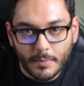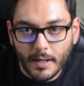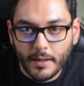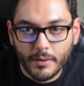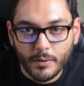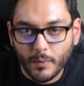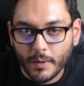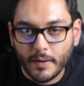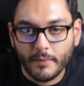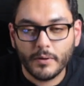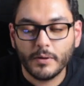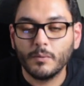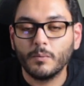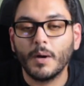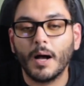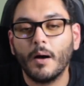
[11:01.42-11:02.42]
my other
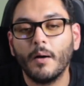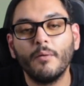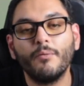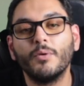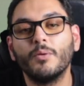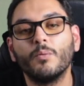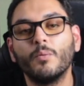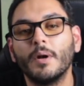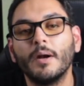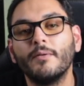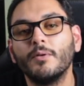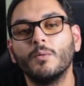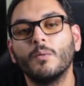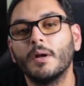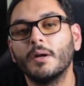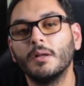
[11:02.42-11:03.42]
whatever
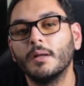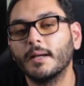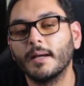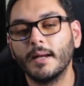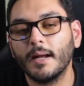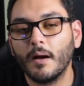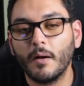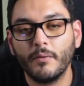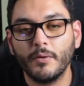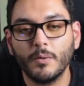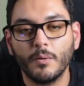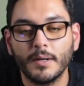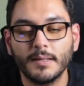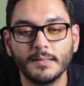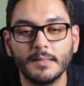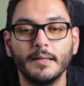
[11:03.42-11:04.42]
you want to look at it, however you
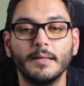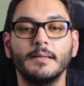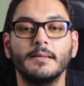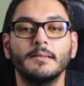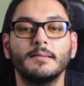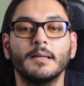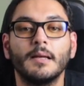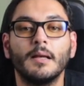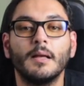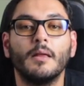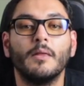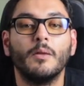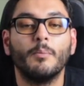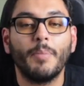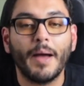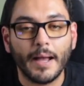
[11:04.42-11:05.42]
want to see it, is
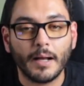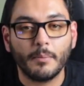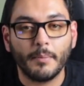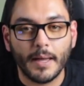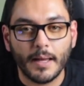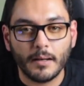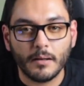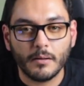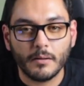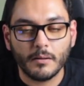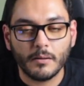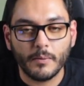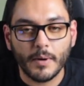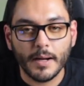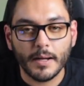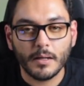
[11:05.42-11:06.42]
the
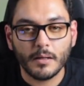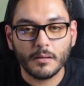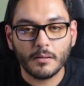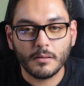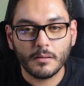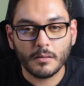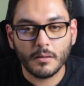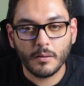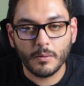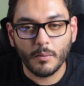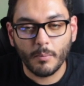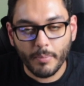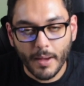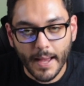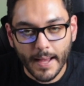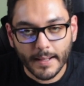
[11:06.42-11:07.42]
Pac-Man, right? The
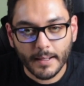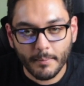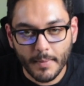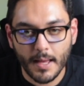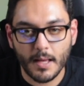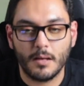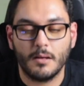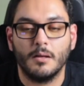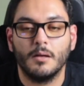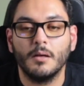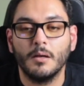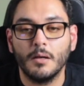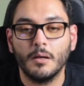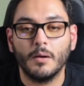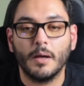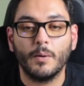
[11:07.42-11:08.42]
Pac-Man.
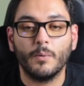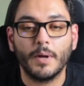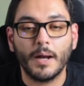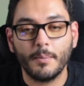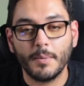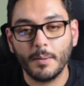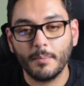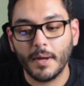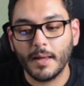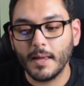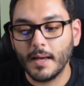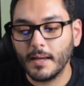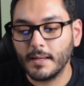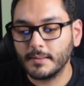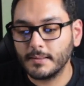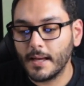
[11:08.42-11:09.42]
And what I mean by
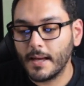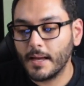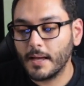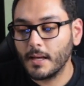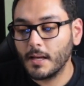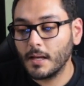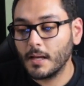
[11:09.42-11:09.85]
that is that